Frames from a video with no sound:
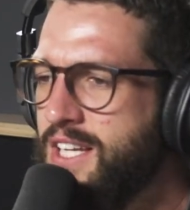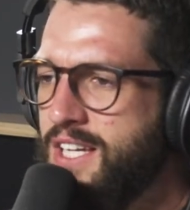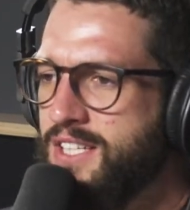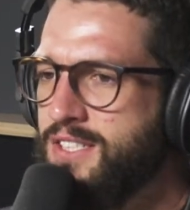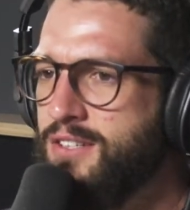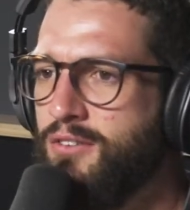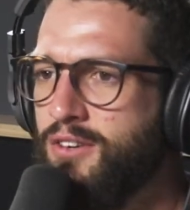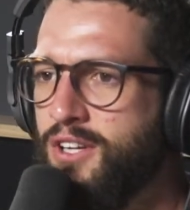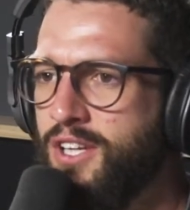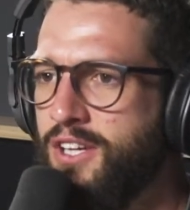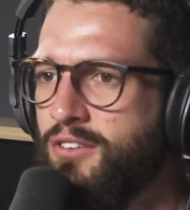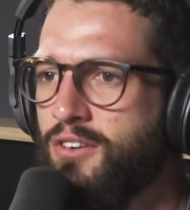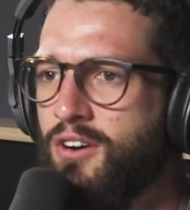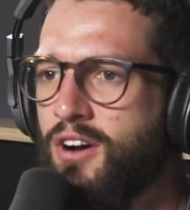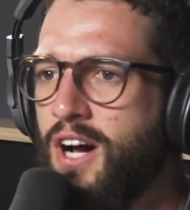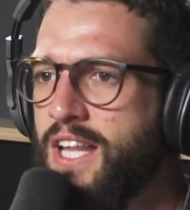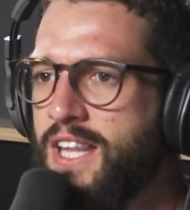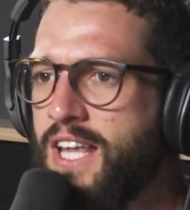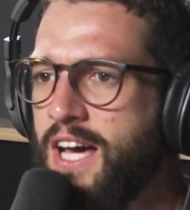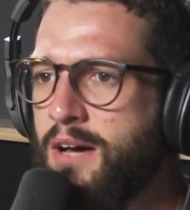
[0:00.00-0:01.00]
He doesn't really
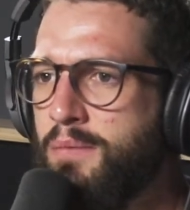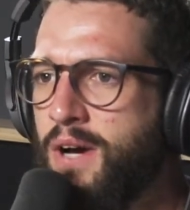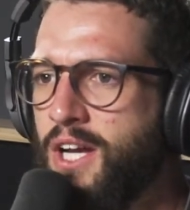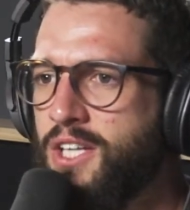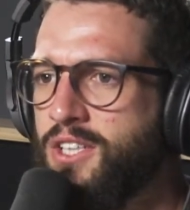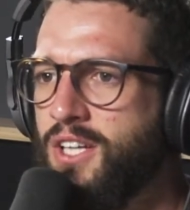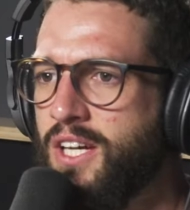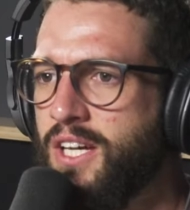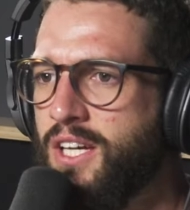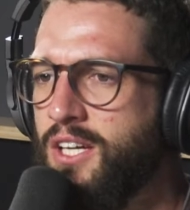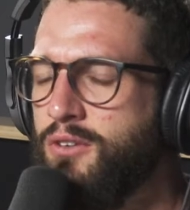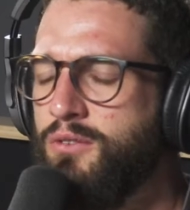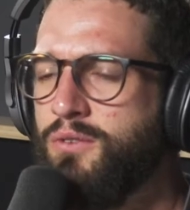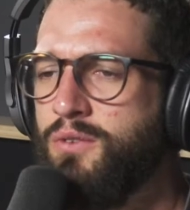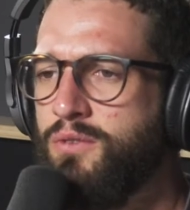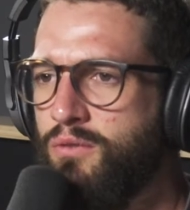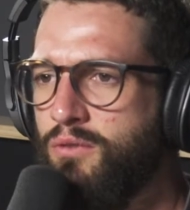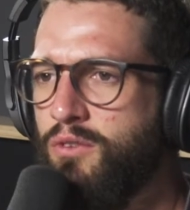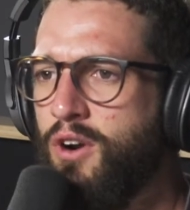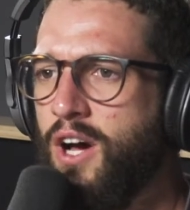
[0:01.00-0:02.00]
ride that much. Like,
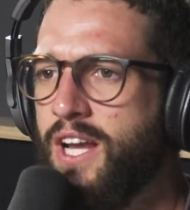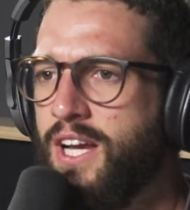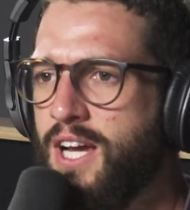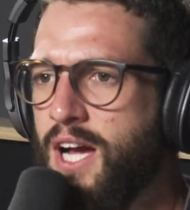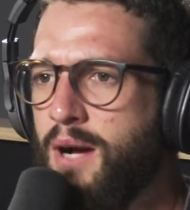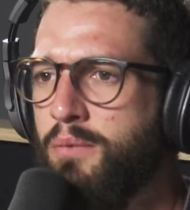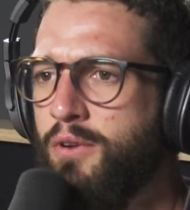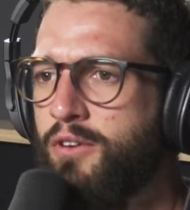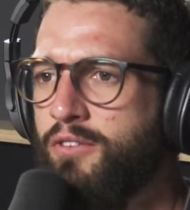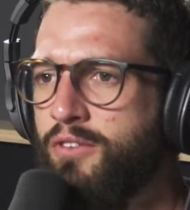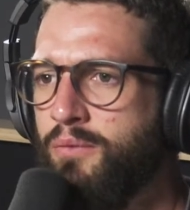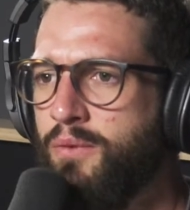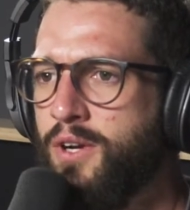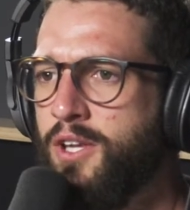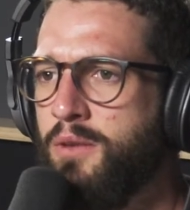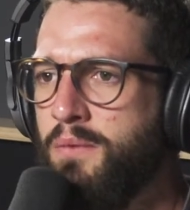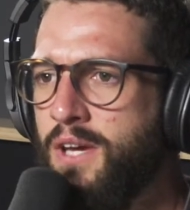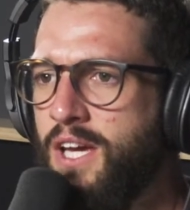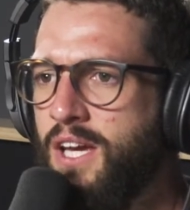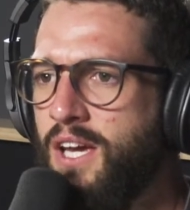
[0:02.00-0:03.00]
he'll ride a couple of them
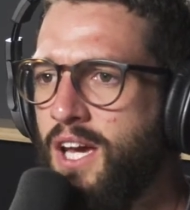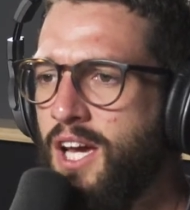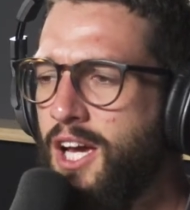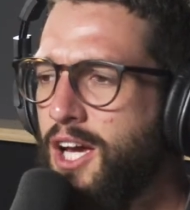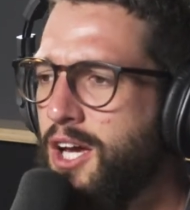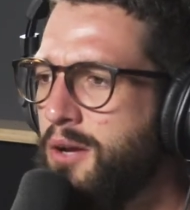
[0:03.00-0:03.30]
with me.